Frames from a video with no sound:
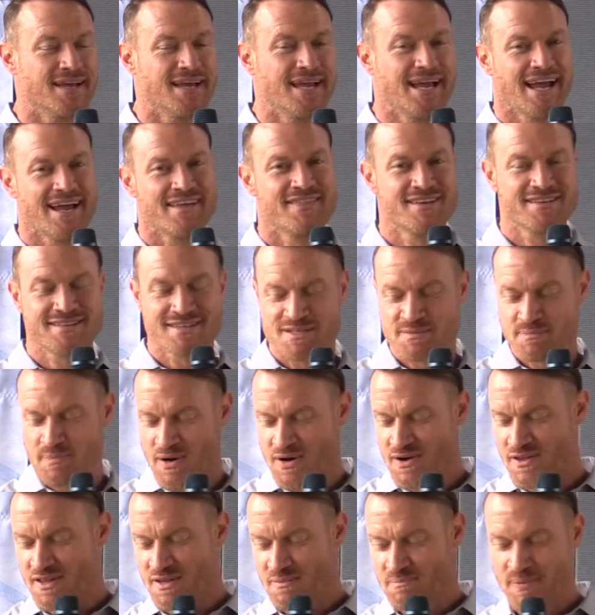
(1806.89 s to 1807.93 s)
And this is part
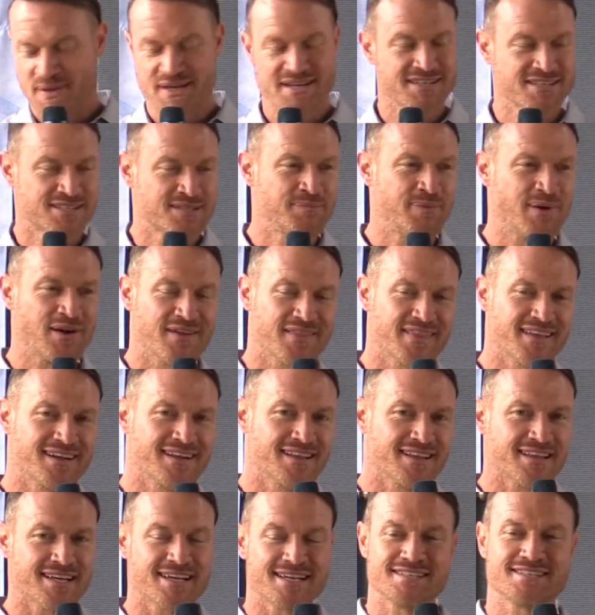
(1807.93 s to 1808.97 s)
of the pigs part that I
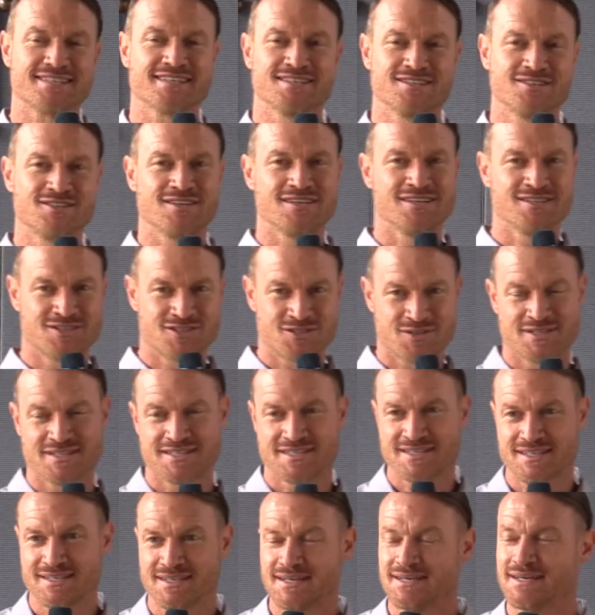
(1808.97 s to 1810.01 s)
think is
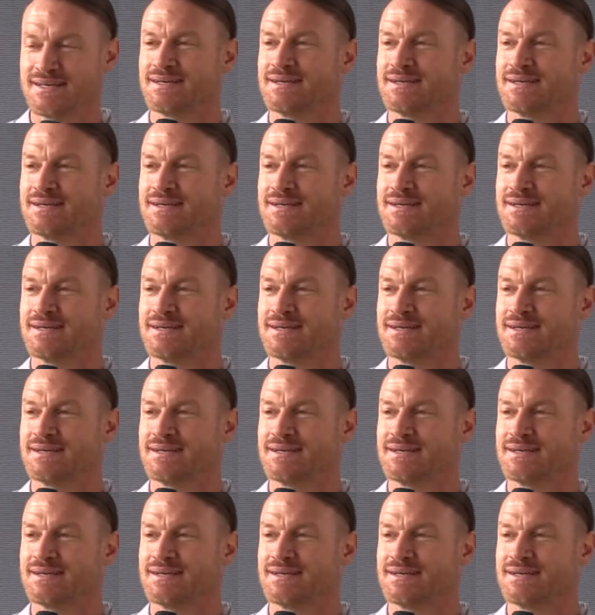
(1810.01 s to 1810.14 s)
interesting,